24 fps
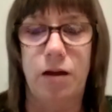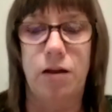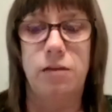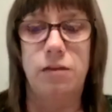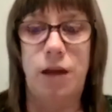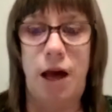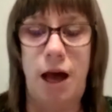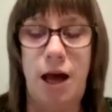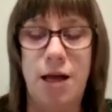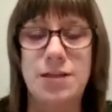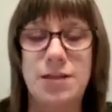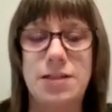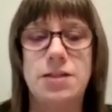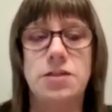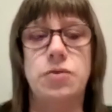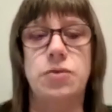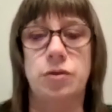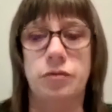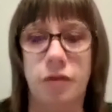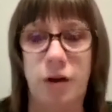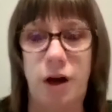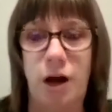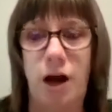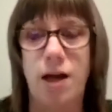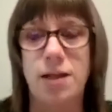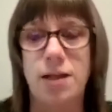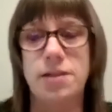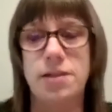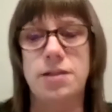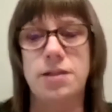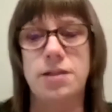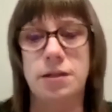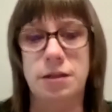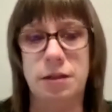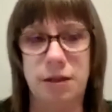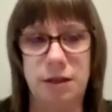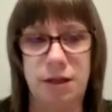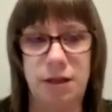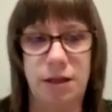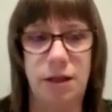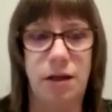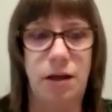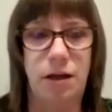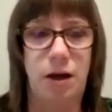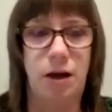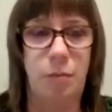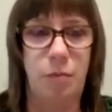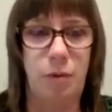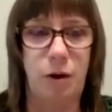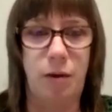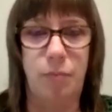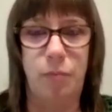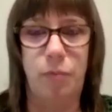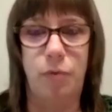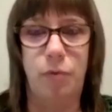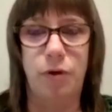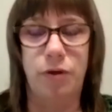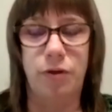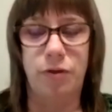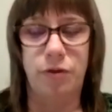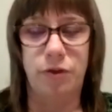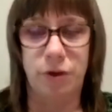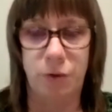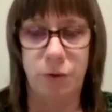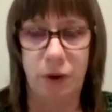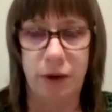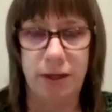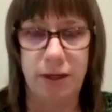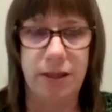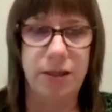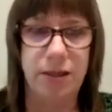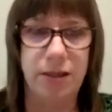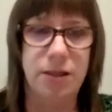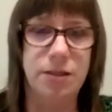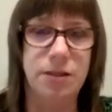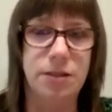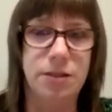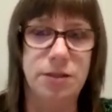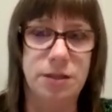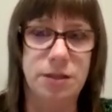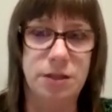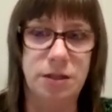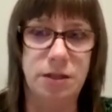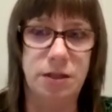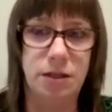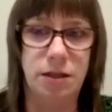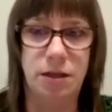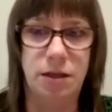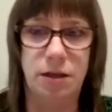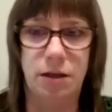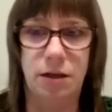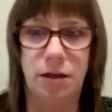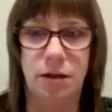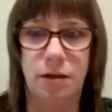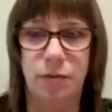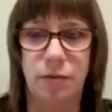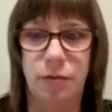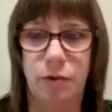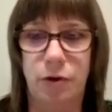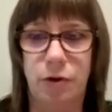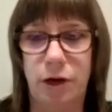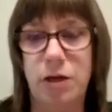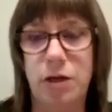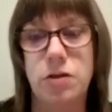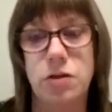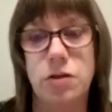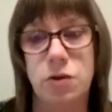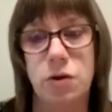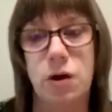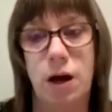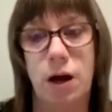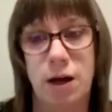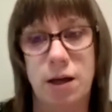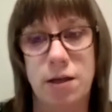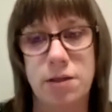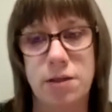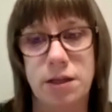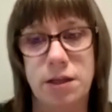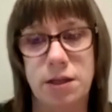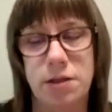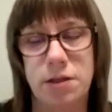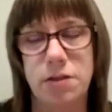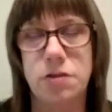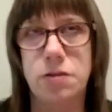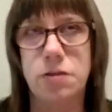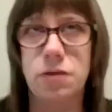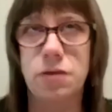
a lot to sort of constantly come up with new ideas and create new content.